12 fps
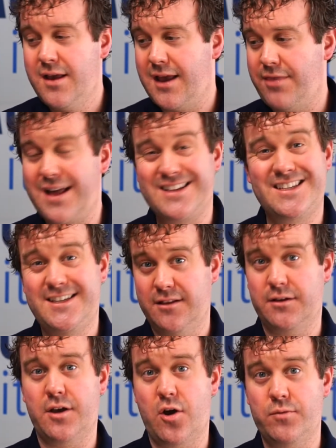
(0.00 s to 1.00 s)
and that's
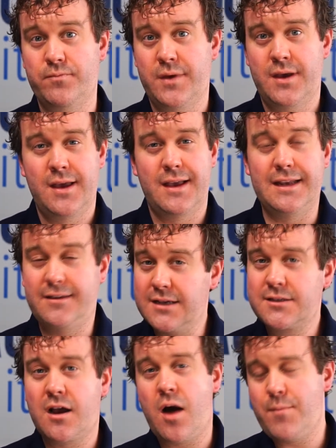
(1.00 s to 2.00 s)
silicone. It
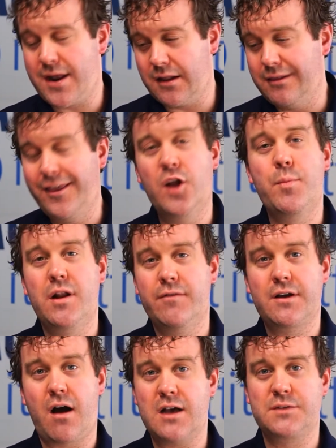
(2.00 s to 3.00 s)
does come at a little bit of a
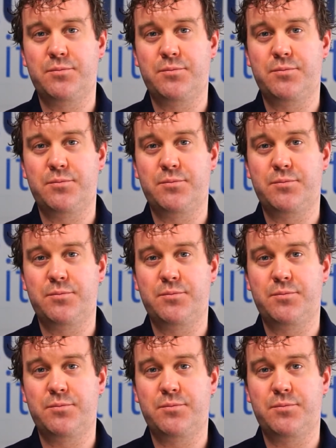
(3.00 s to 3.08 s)
cost